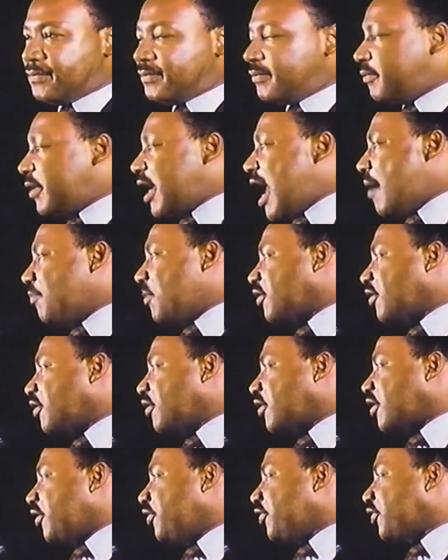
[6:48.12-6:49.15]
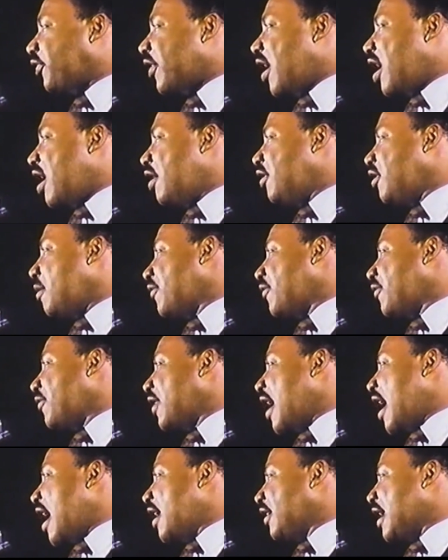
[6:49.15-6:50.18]
But I'm not concerned
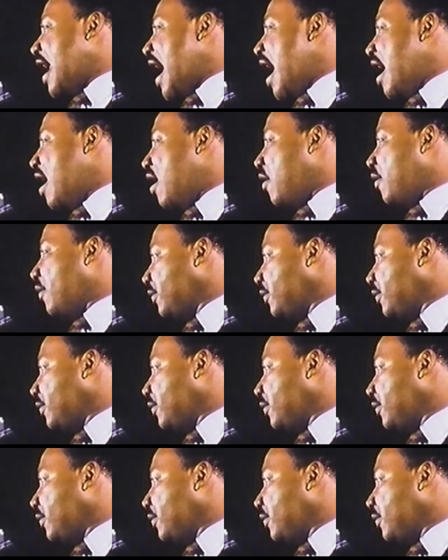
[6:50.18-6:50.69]
about that now.